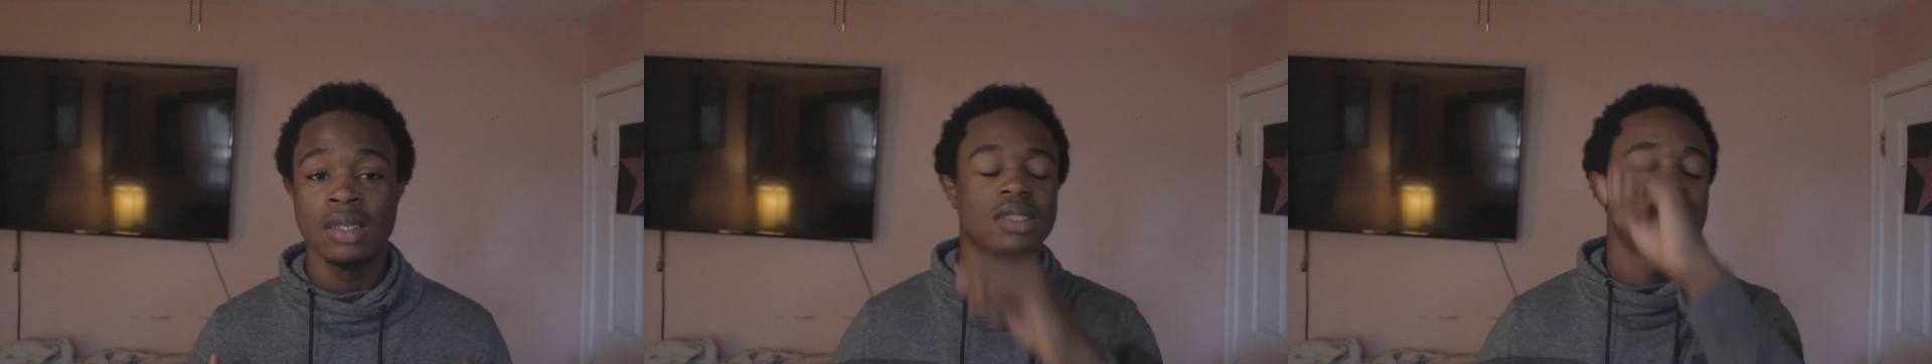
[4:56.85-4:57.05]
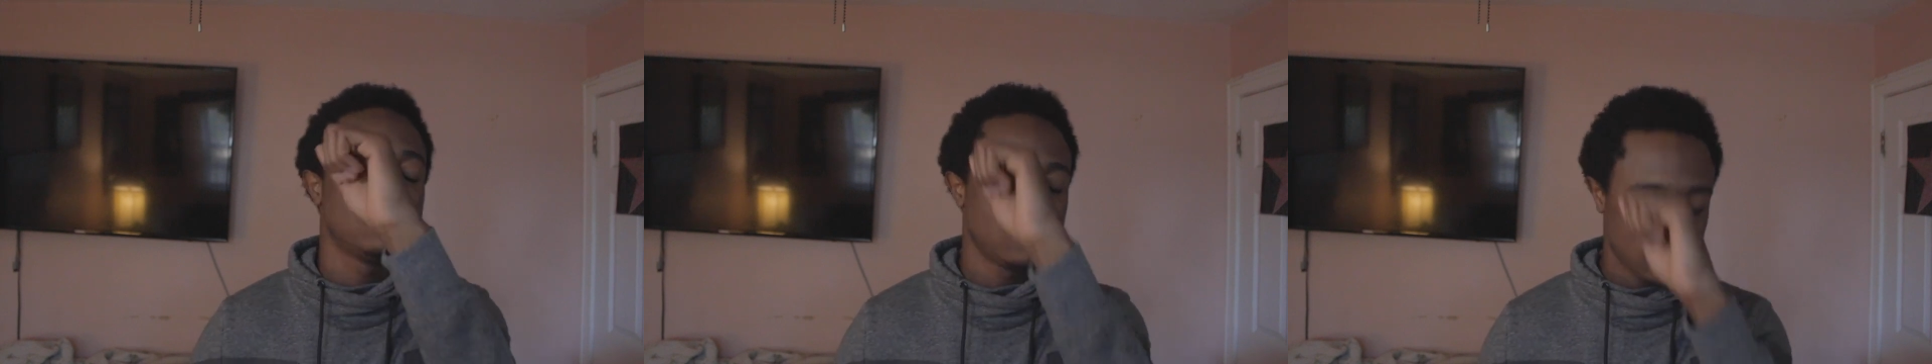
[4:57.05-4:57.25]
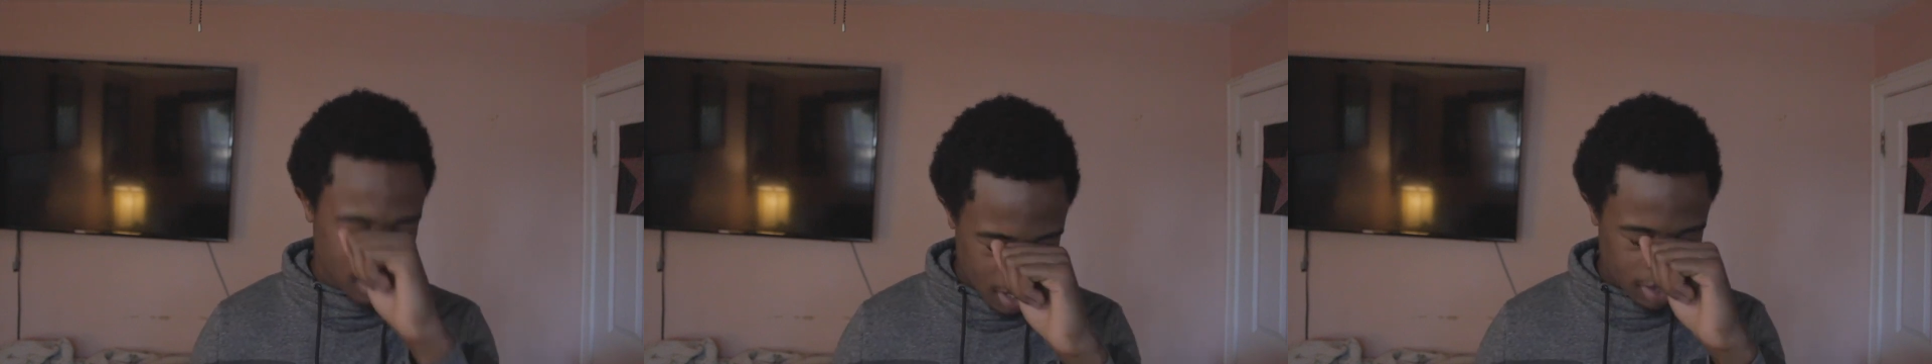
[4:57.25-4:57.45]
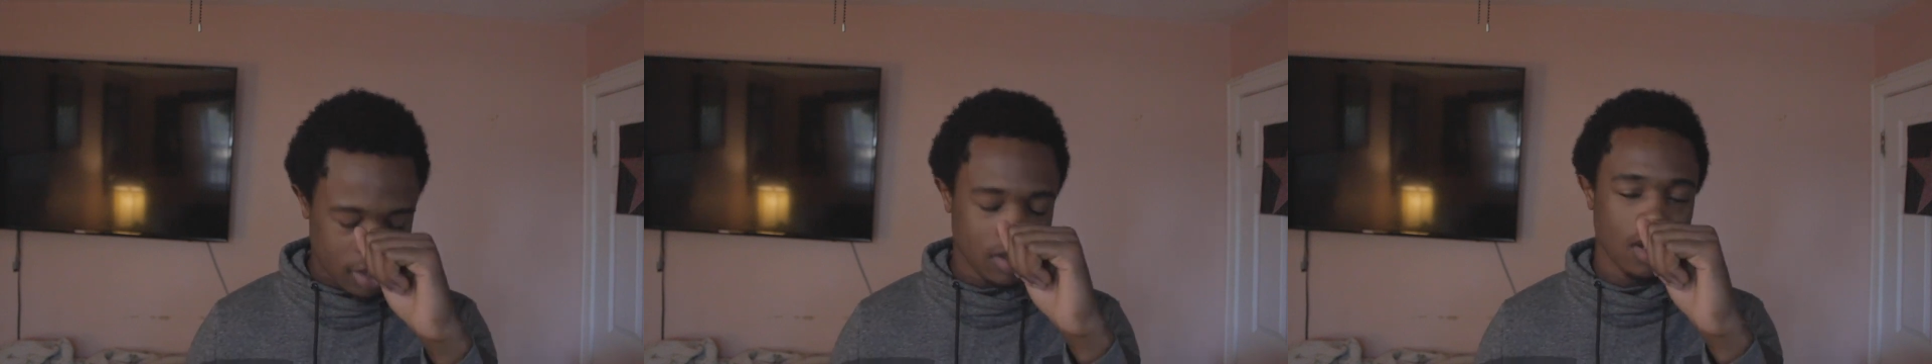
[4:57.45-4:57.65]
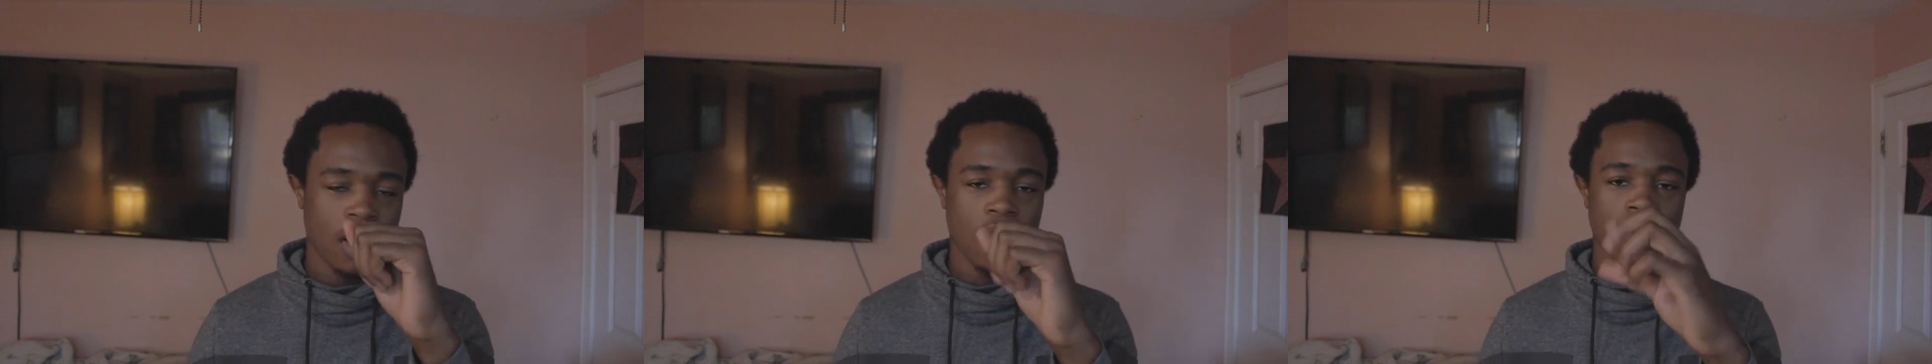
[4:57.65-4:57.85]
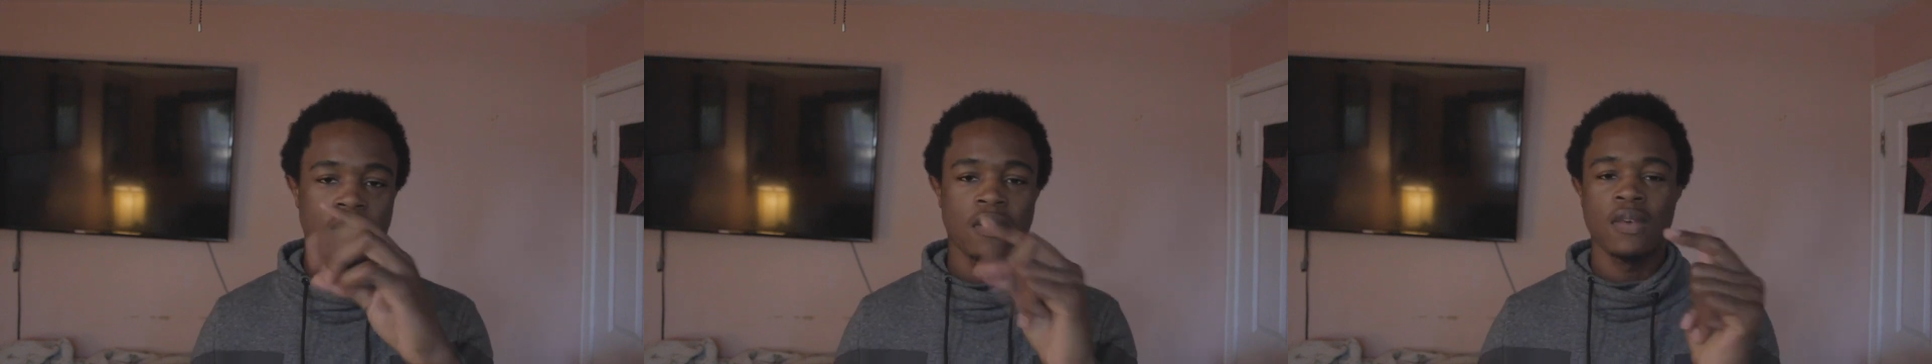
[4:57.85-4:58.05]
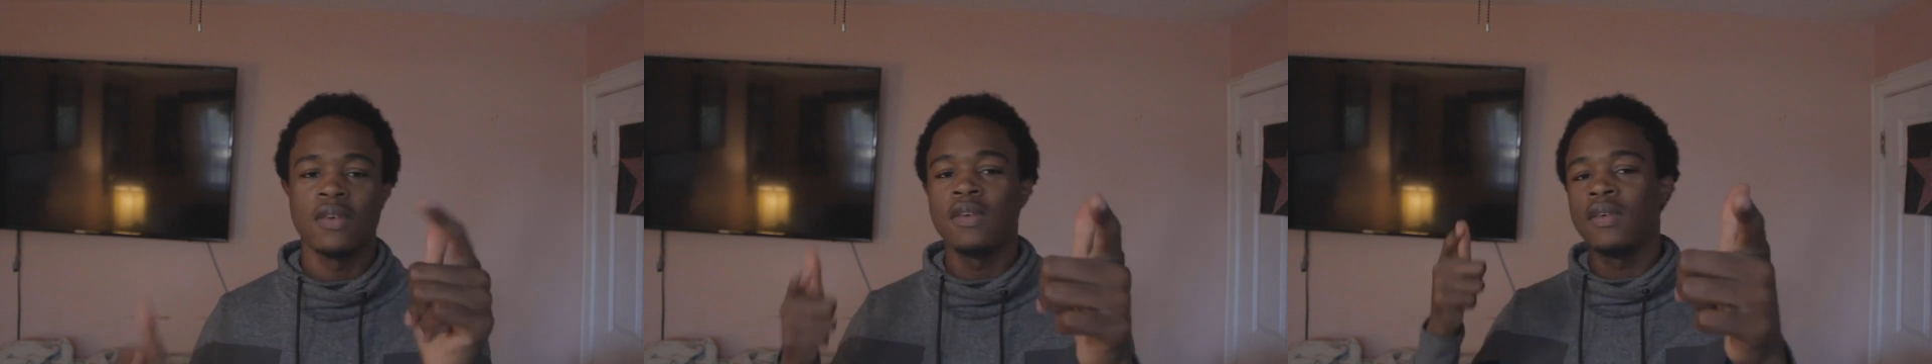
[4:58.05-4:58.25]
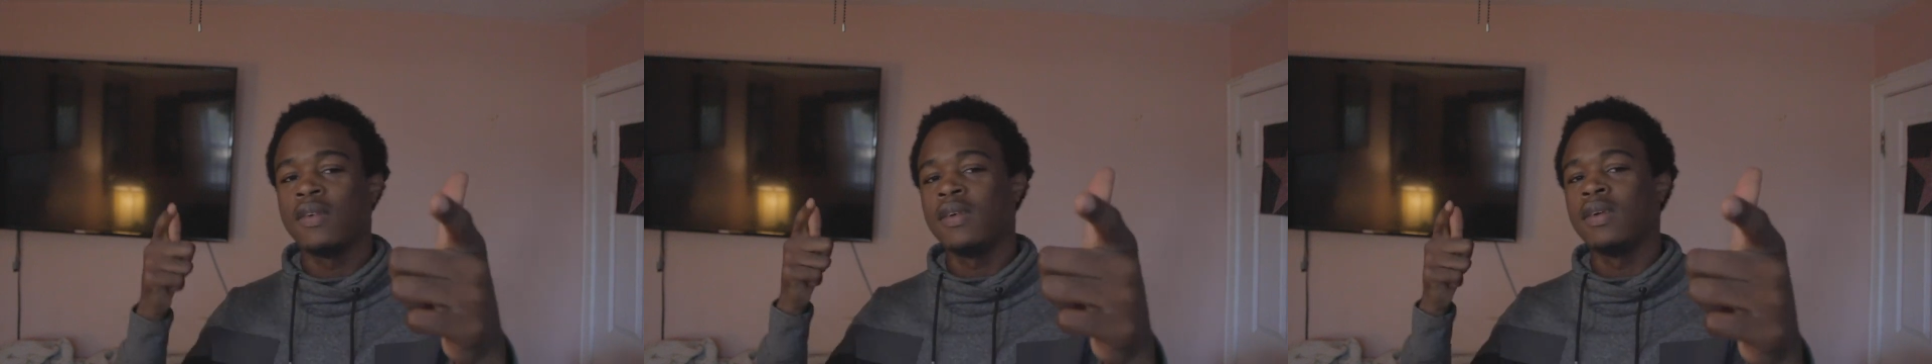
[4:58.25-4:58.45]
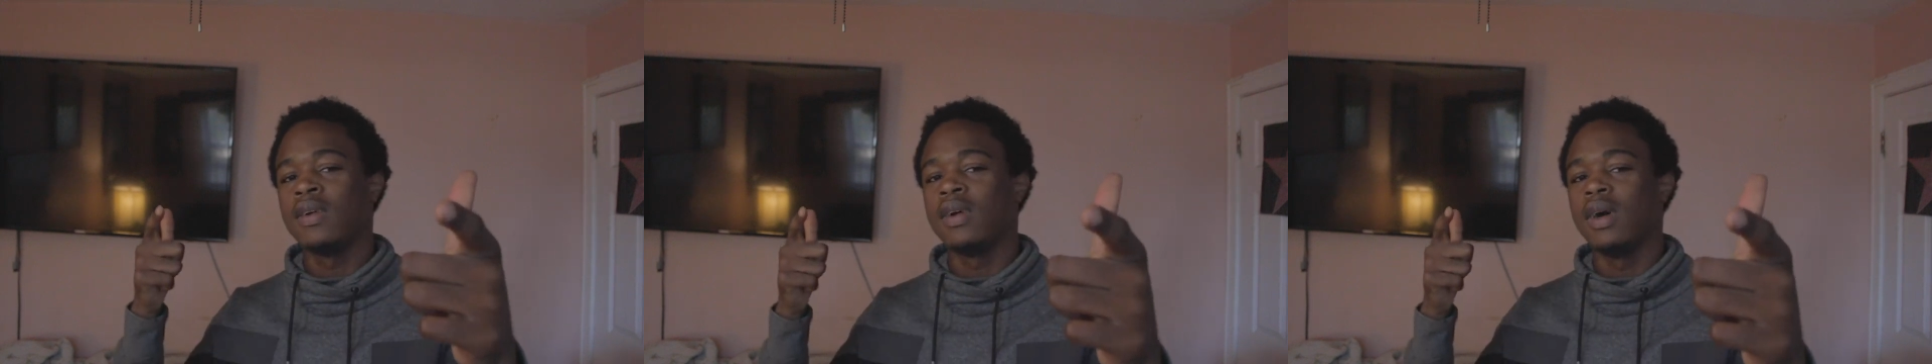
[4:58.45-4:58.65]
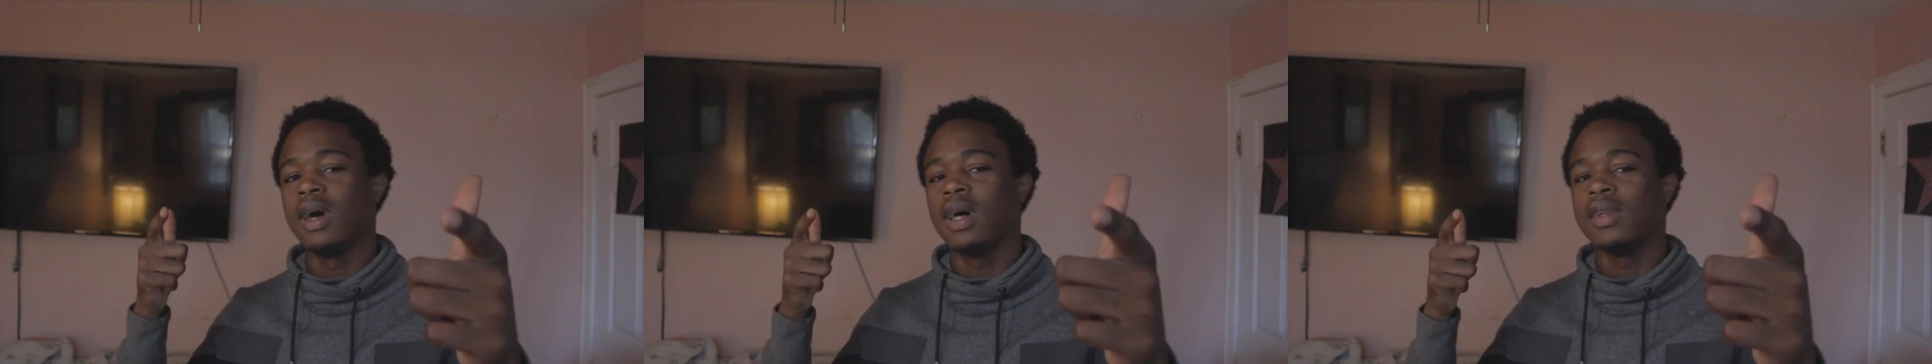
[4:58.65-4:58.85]
signing off
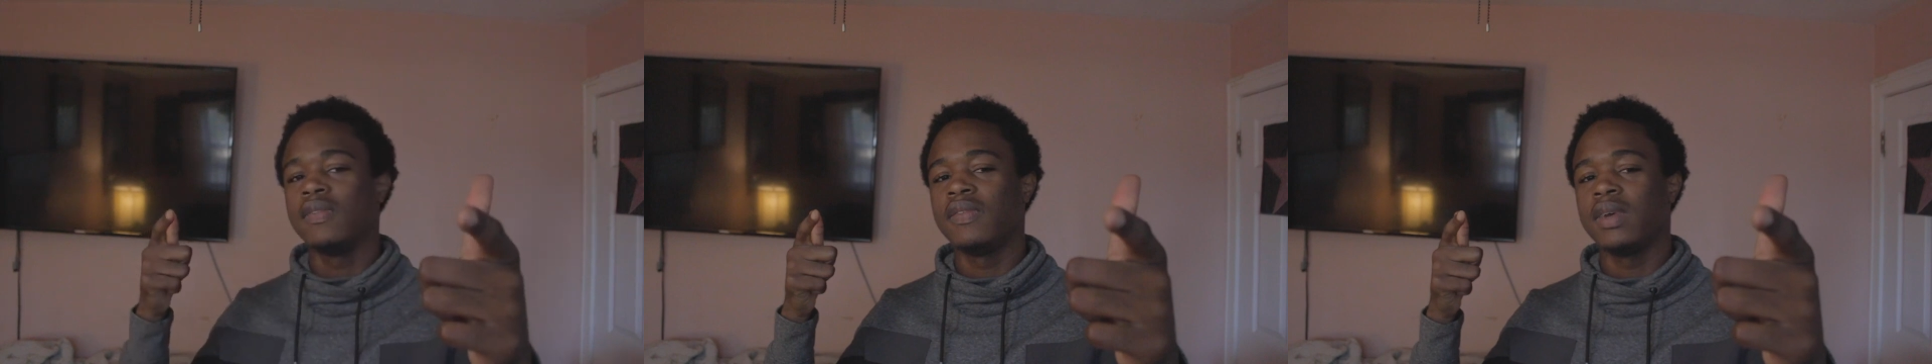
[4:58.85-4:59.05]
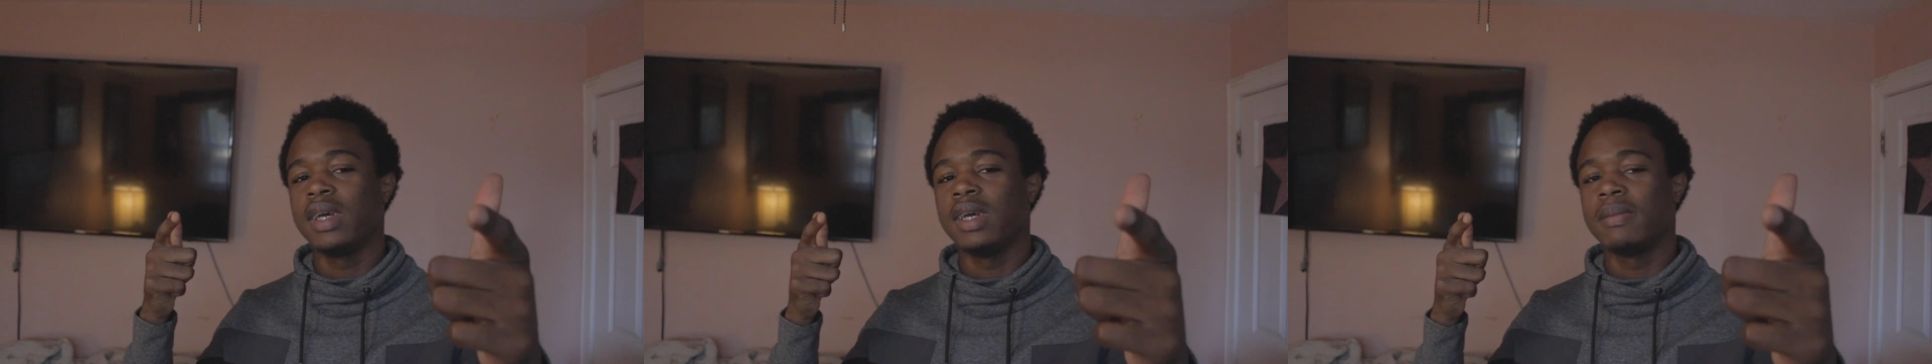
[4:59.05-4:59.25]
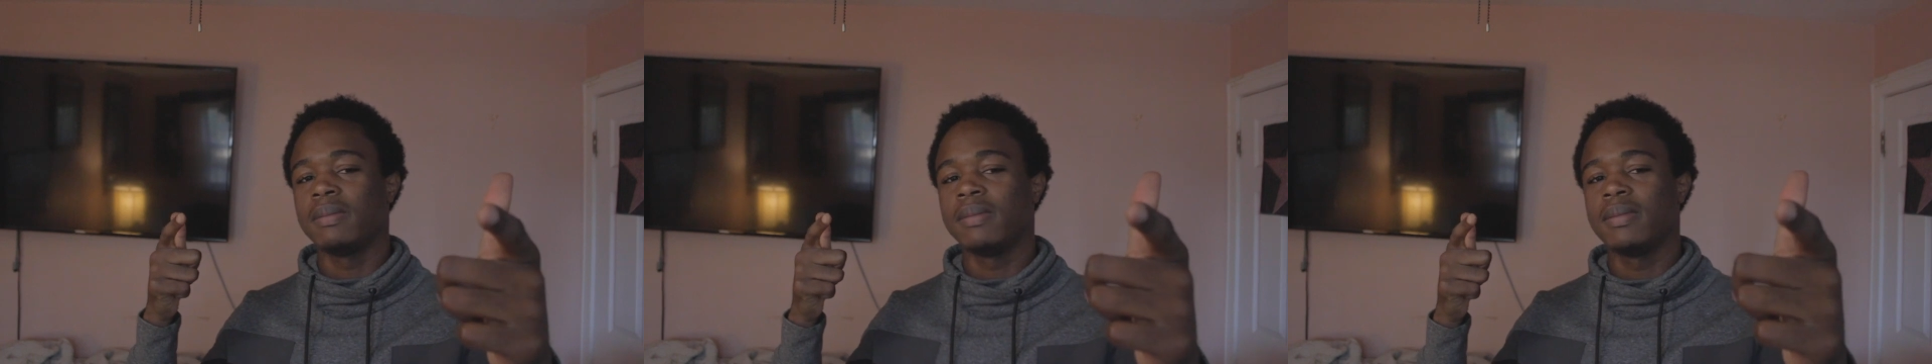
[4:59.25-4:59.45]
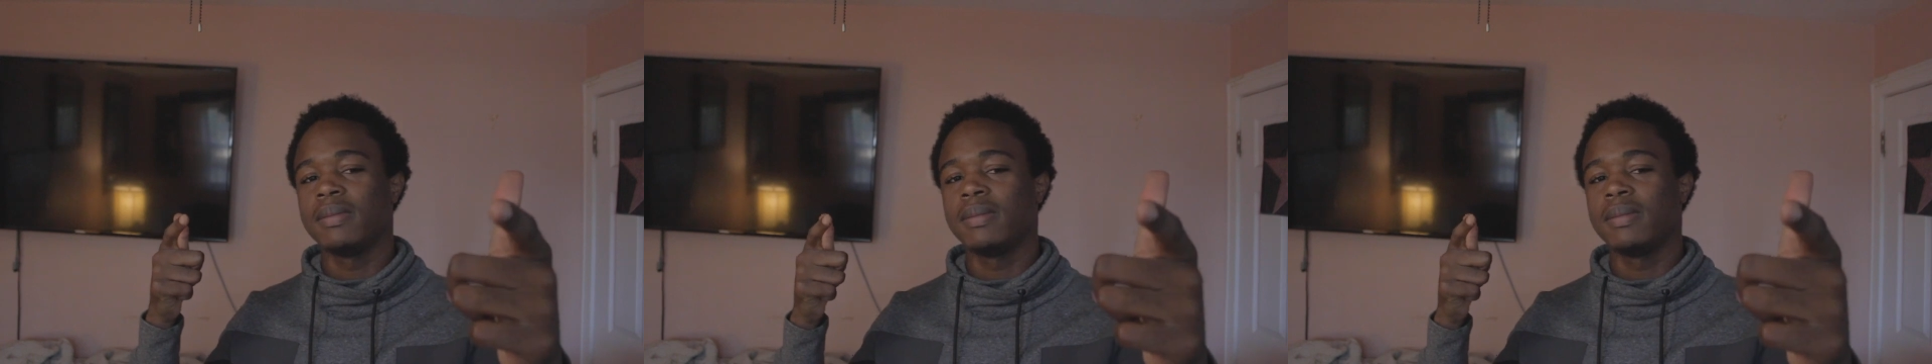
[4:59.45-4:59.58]
on the fam.